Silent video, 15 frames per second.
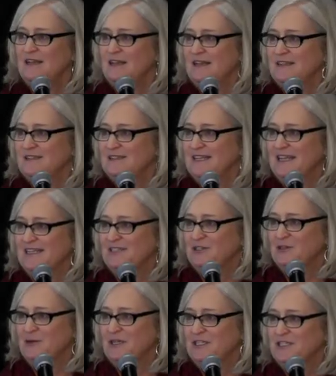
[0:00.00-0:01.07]

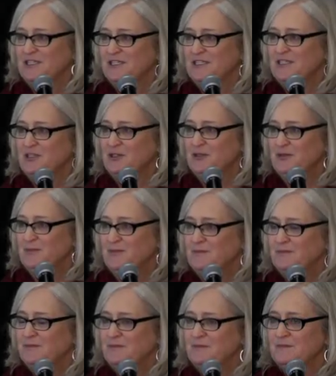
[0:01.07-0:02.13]
answer questions too.
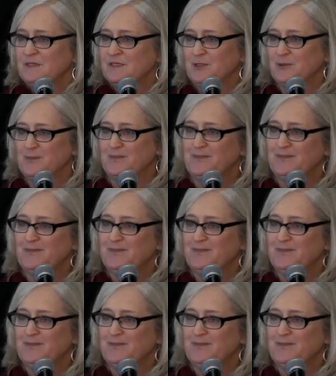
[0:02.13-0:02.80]
So.